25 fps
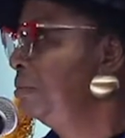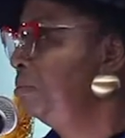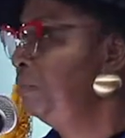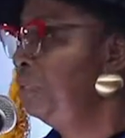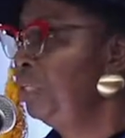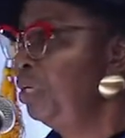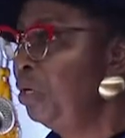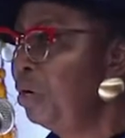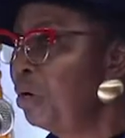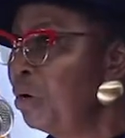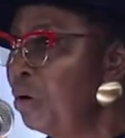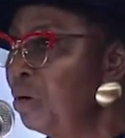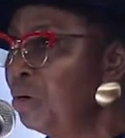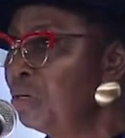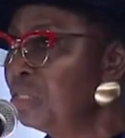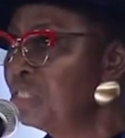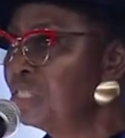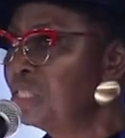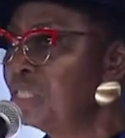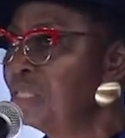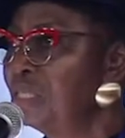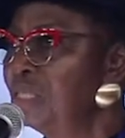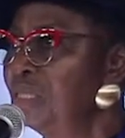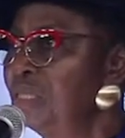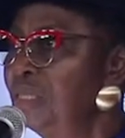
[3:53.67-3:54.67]

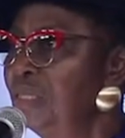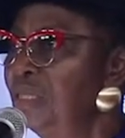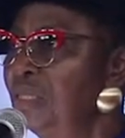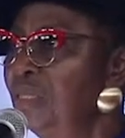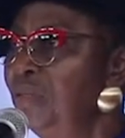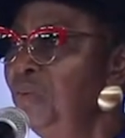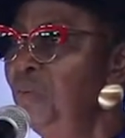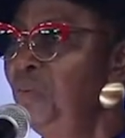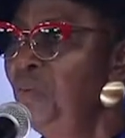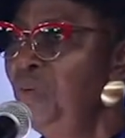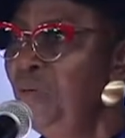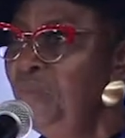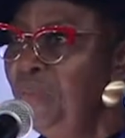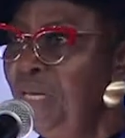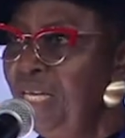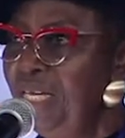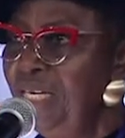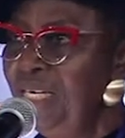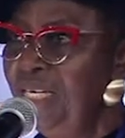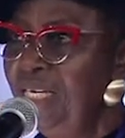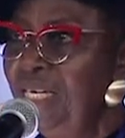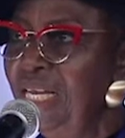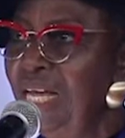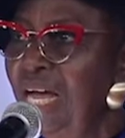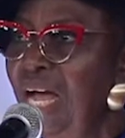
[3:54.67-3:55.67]
Because
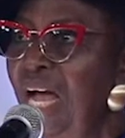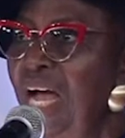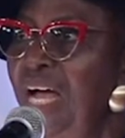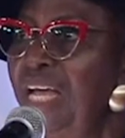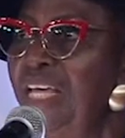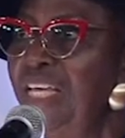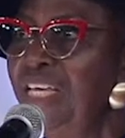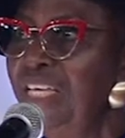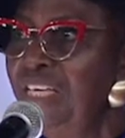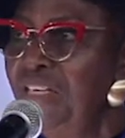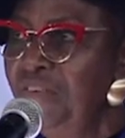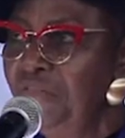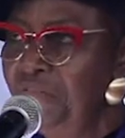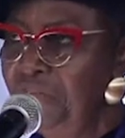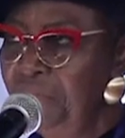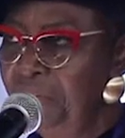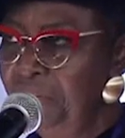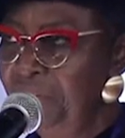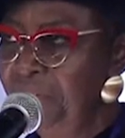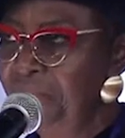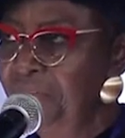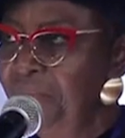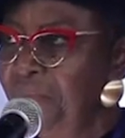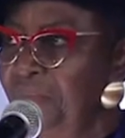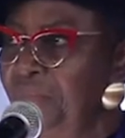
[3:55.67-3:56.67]
women are
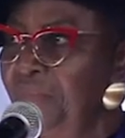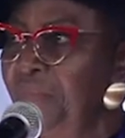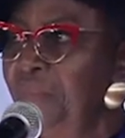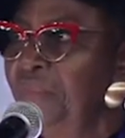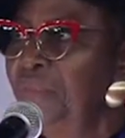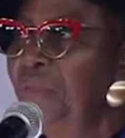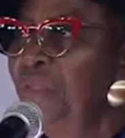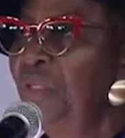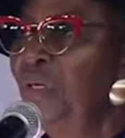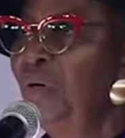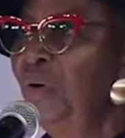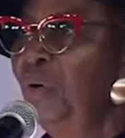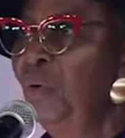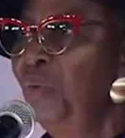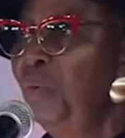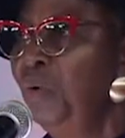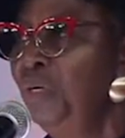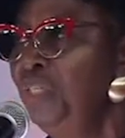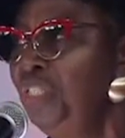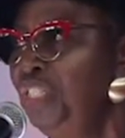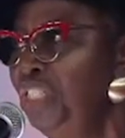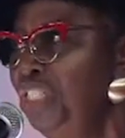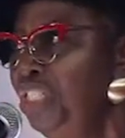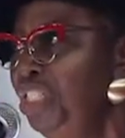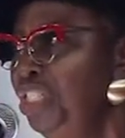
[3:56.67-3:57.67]
evil.
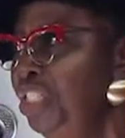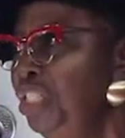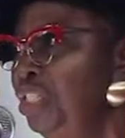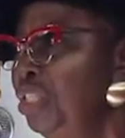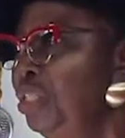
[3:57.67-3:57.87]
Only